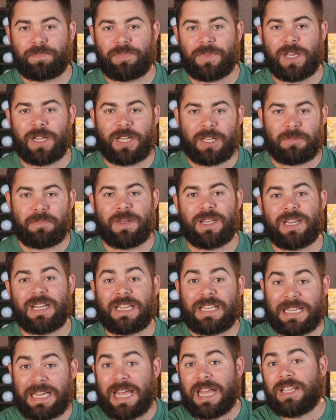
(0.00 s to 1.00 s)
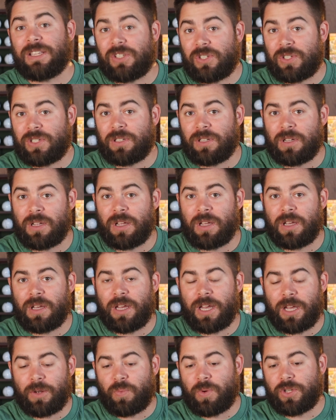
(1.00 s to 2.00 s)
It can mean against,
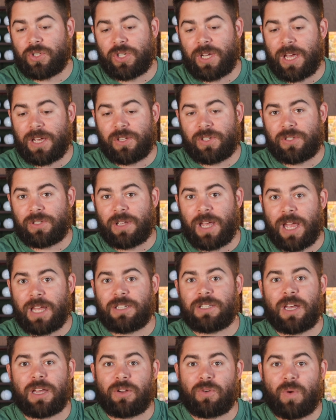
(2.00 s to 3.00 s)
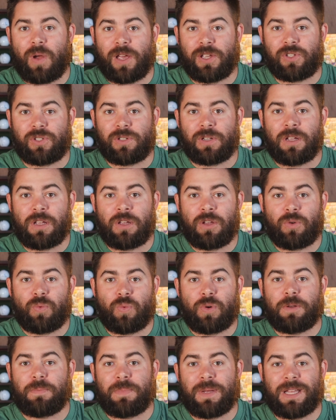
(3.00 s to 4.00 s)
in which case antichrist
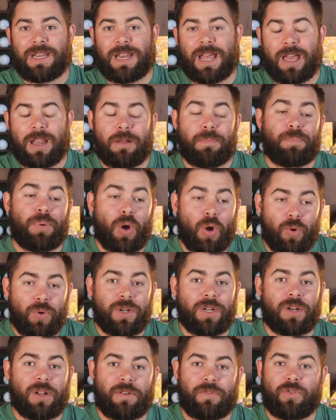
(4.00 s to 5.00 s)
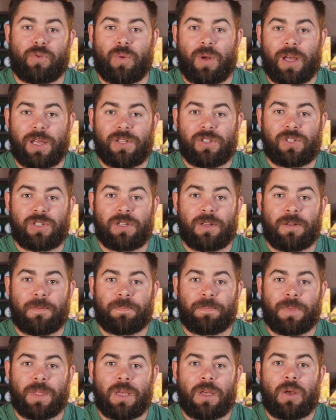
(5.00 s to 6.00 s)
would mean an opponent of Christ,
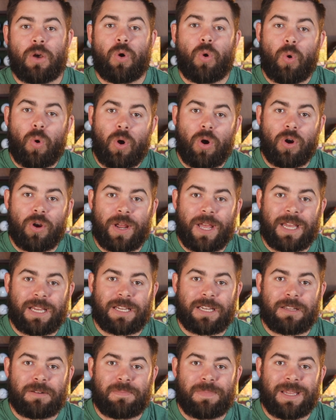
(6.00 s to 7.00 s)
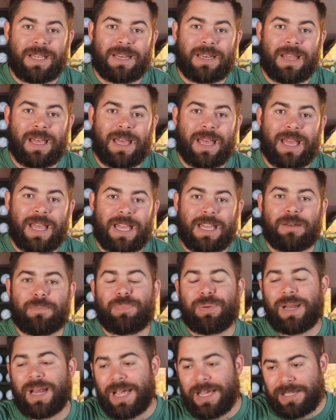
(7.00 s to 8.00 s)
or it can mean in
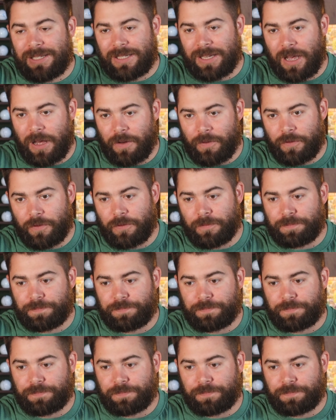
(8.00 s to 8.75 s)
place of,